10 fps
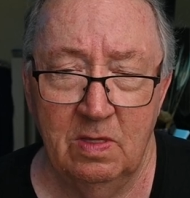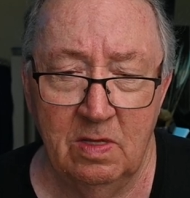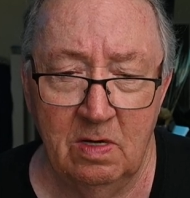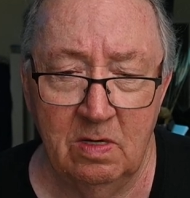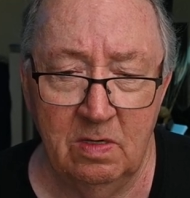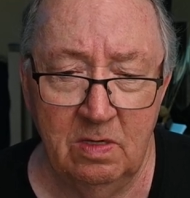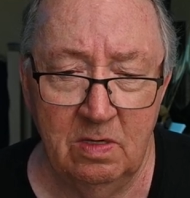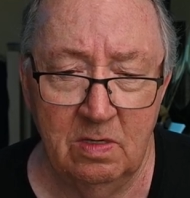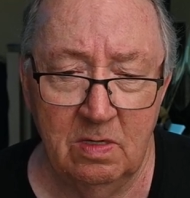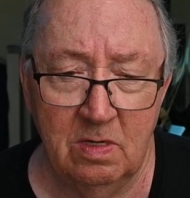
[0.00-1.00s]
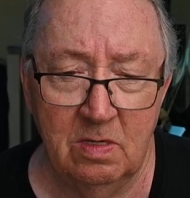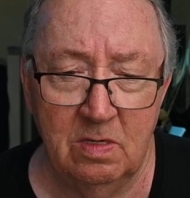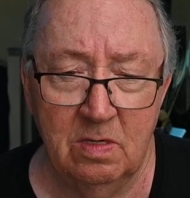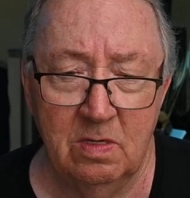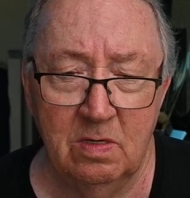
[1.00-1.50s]
There,
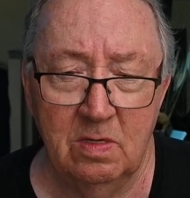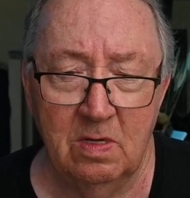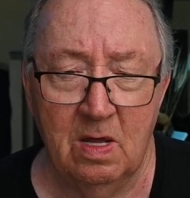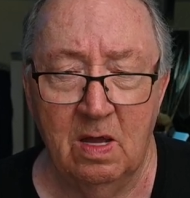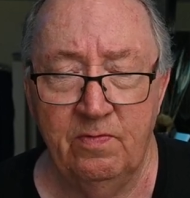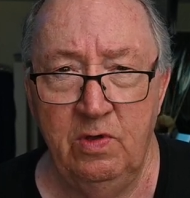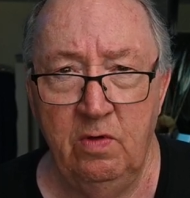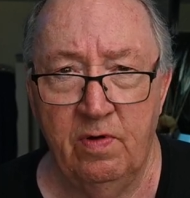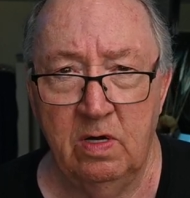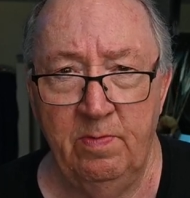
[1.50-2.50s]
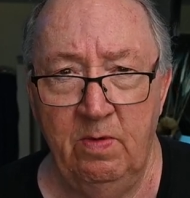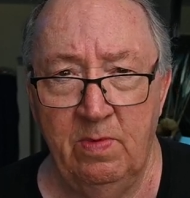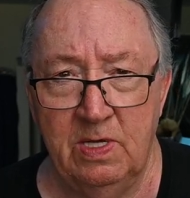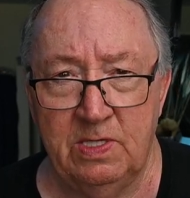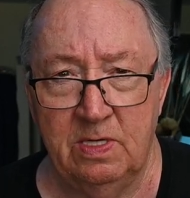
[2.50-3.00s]
uh, you've heard me
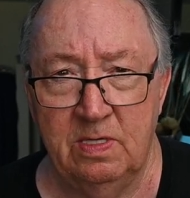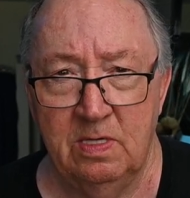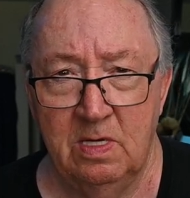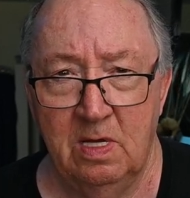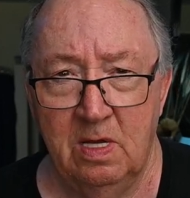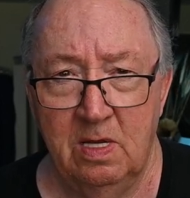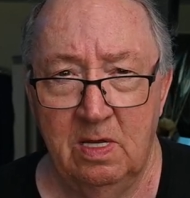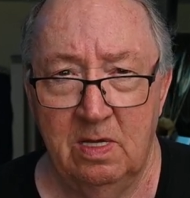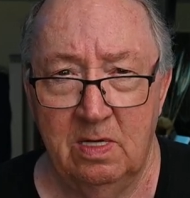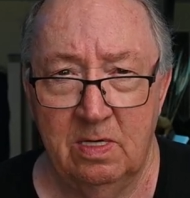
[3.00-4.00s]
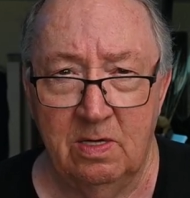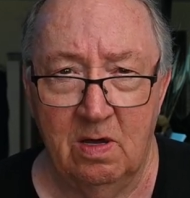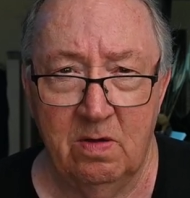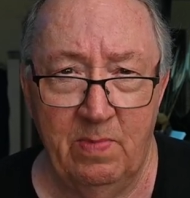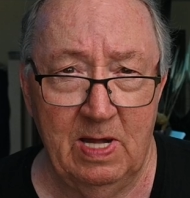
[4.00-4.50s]
mention
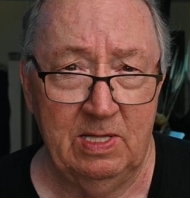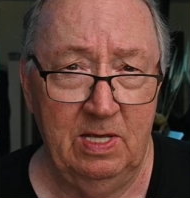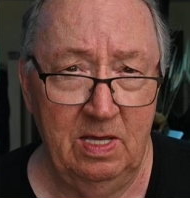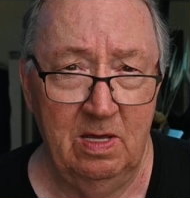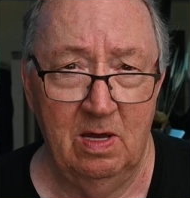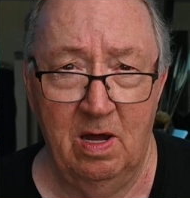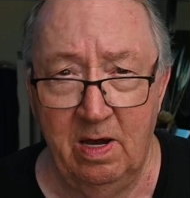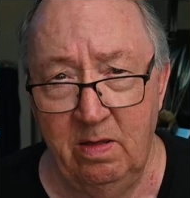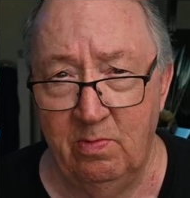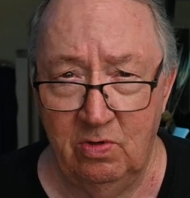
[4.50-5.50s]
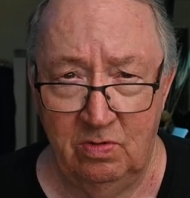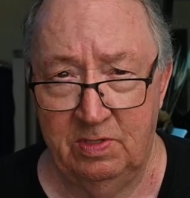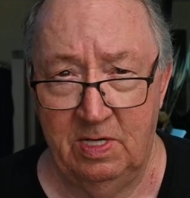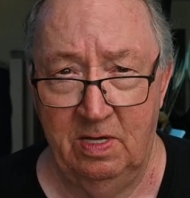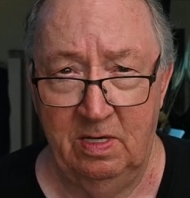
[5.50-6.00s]
talk about the honeymoon
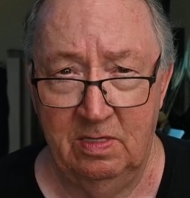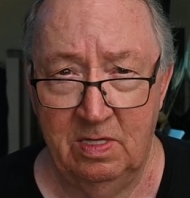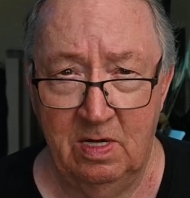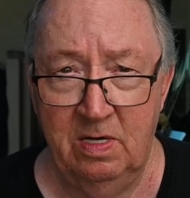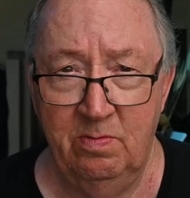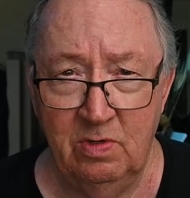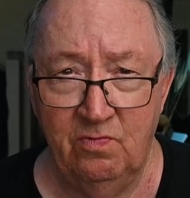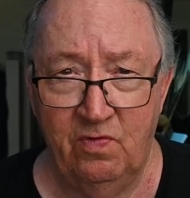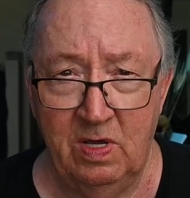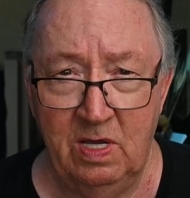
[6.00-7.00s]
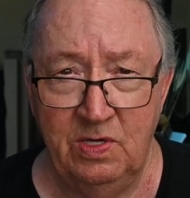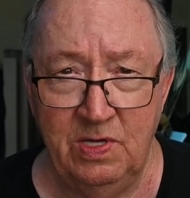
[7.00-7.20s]
thing, the honeymoon phase.